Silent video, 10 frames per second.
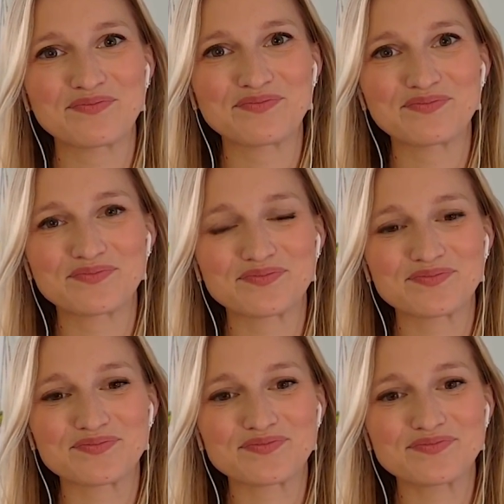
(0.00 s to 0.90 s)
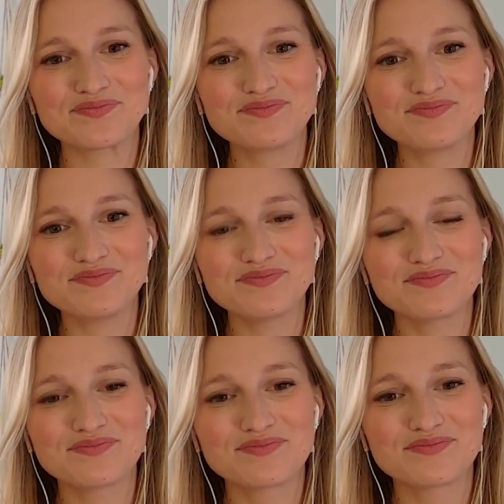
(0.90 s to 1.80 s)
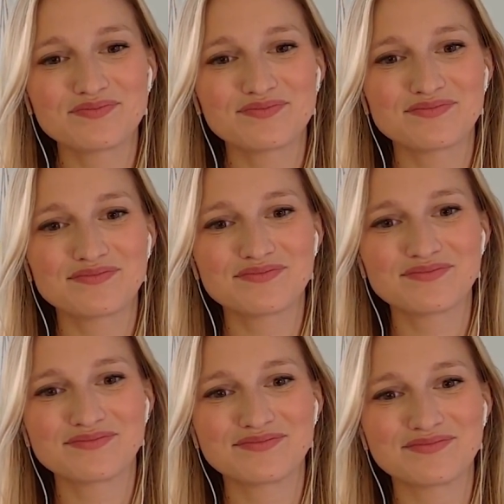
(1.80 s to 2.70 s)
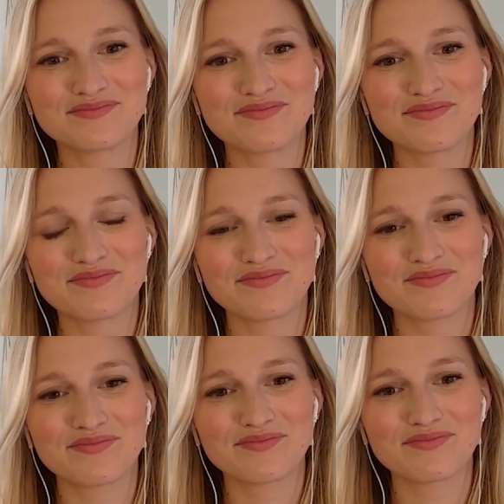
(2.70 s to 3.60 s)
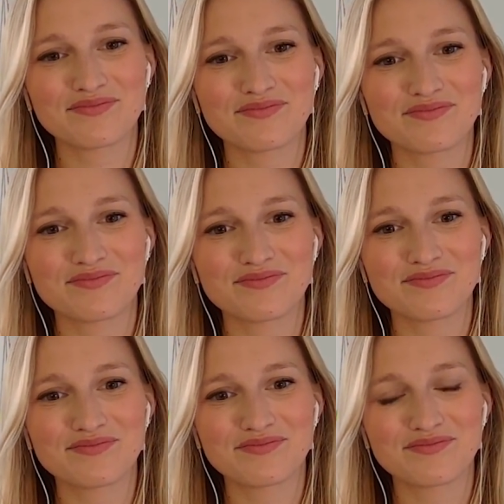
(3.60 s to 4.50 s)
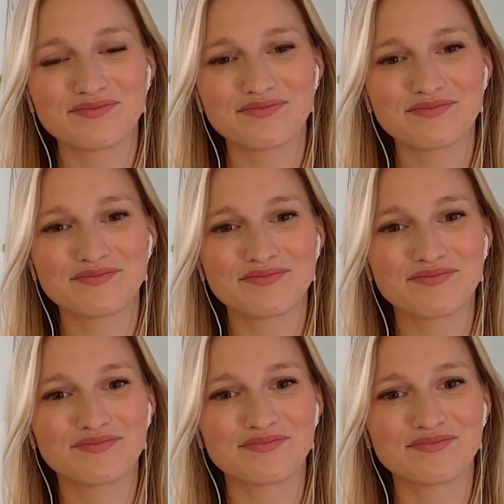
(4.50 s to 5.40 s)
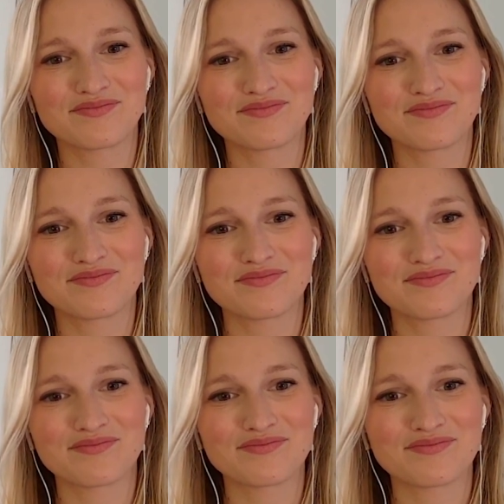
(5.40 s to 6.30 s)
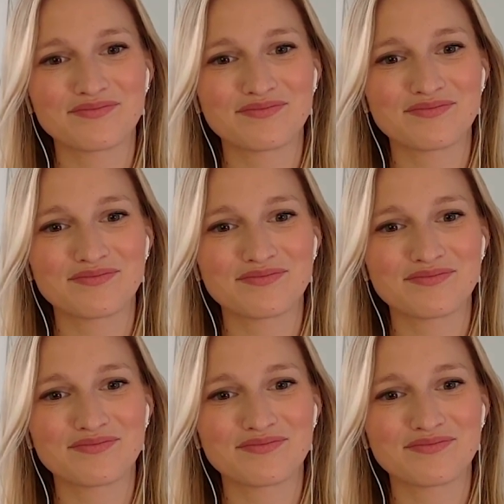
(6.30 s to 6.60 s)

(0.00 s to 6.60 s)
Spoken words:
(silent)